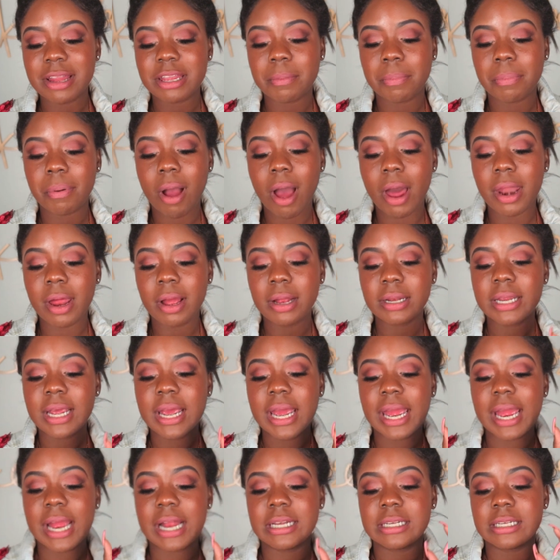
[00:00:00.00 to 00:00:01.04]
the product
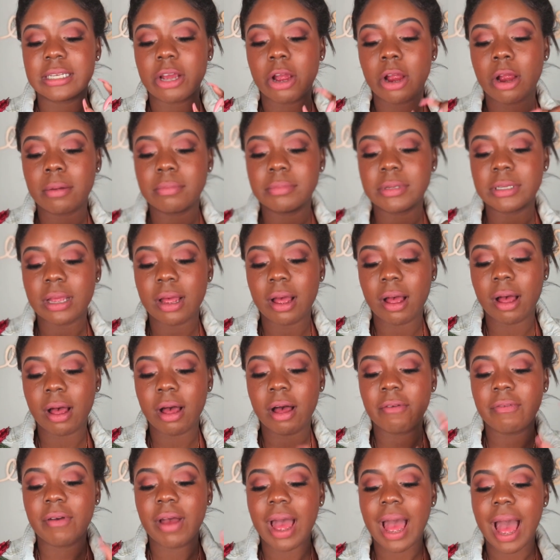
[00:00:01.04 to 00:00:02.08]
in terms
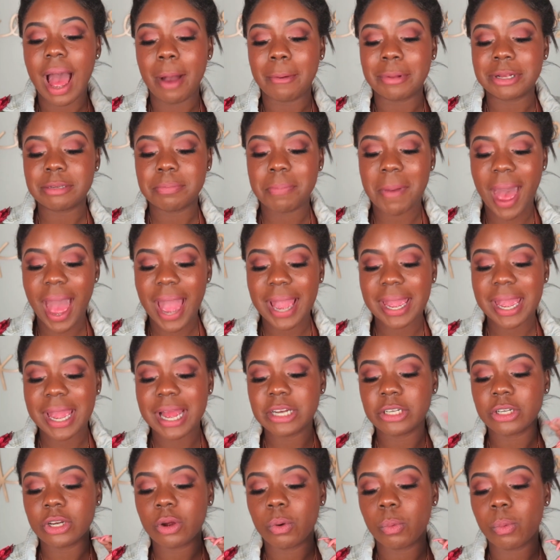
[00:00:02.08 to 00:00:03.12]
of how it's
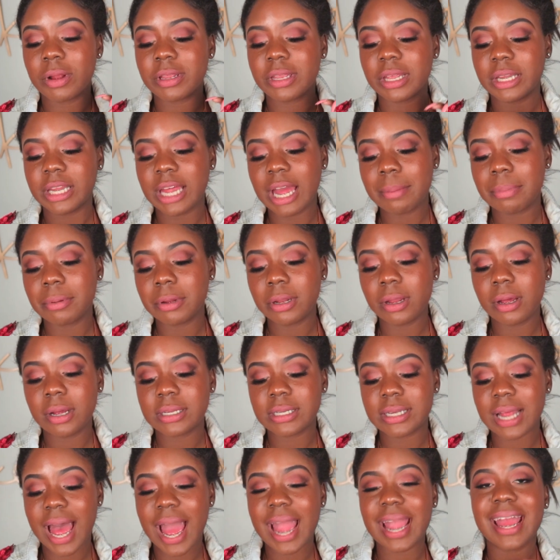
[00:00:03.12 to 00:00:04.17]
packaged, what the label looks
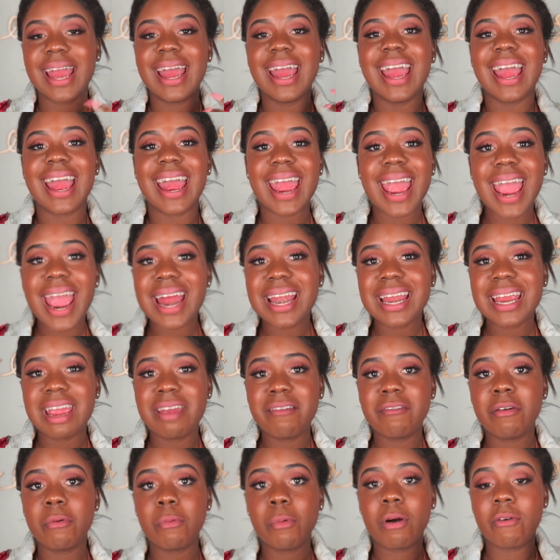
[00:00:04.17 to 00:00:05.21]
like, and
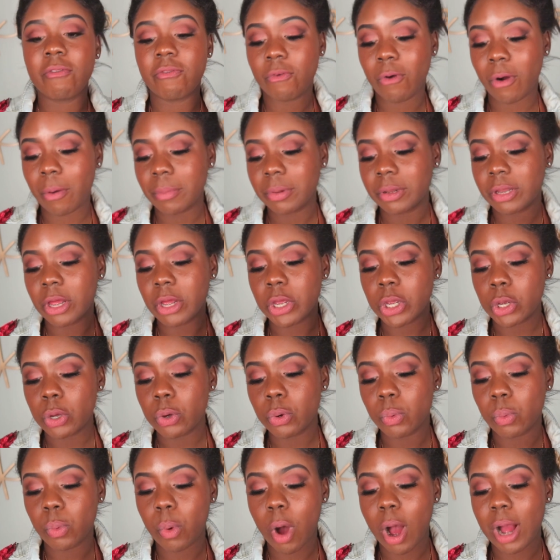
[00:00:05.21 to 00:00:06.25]
even what formula you
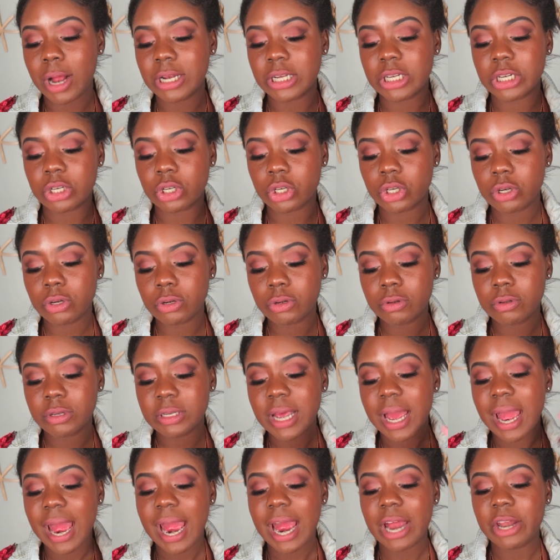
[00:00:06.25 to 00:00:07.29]
want to choose,
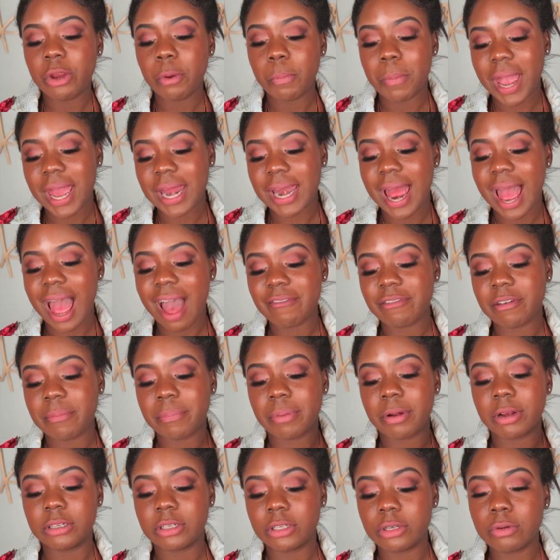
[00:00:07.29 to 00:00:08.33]
and you pay to have it
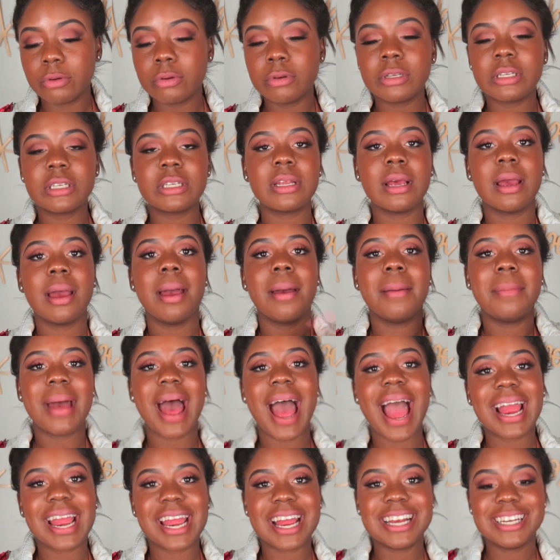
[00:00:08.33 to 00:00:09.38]
produced,
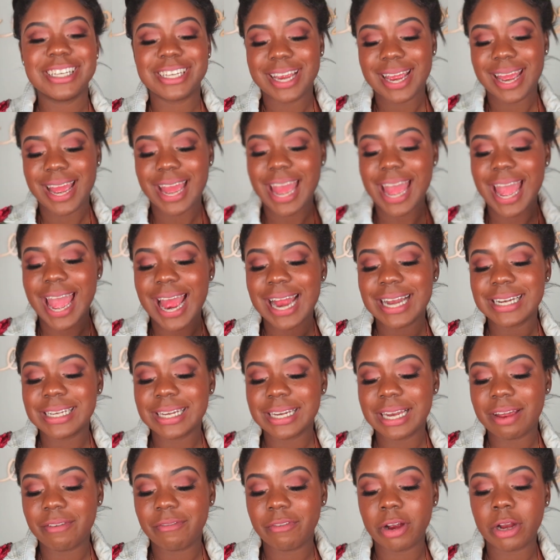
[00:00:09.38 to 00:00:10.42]
packaged, and
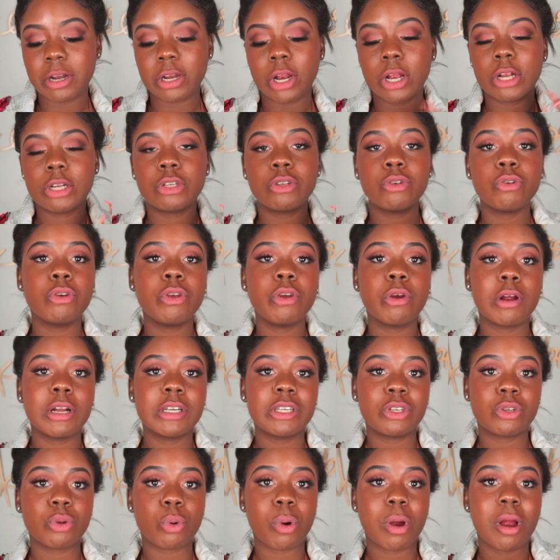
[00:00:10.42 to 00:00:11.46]
delivered to your
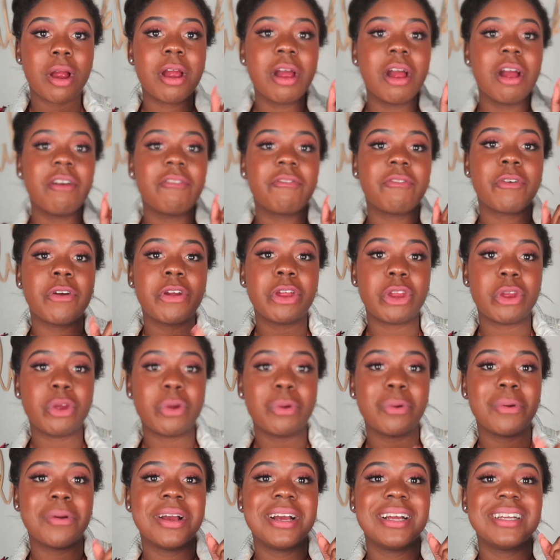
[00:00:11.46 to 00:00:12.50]
store for
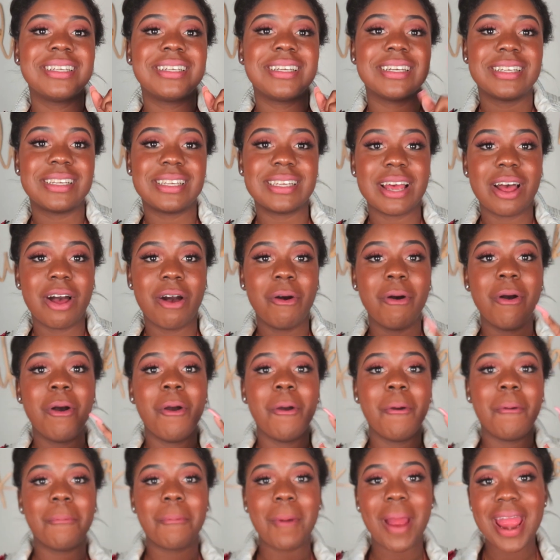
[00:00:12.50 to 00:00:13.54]
you to sell,
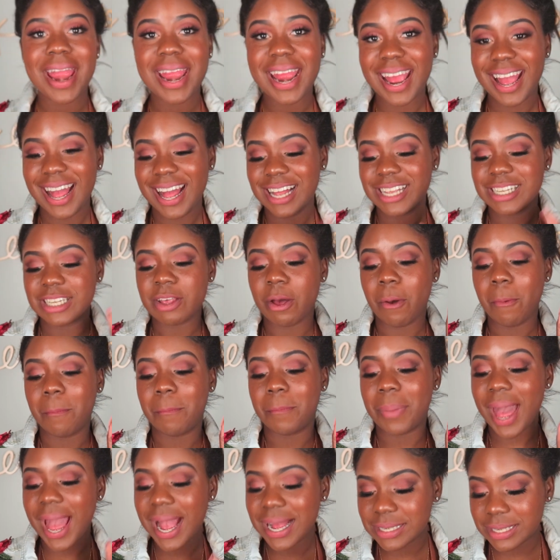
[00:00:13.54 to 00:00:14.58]
right? So
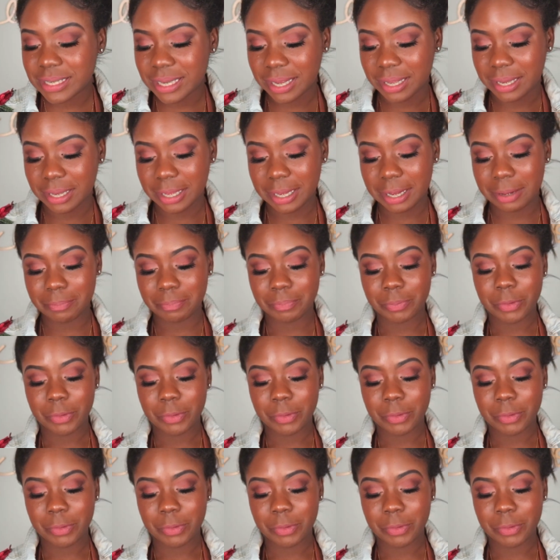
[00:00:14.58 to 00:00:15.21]
basically,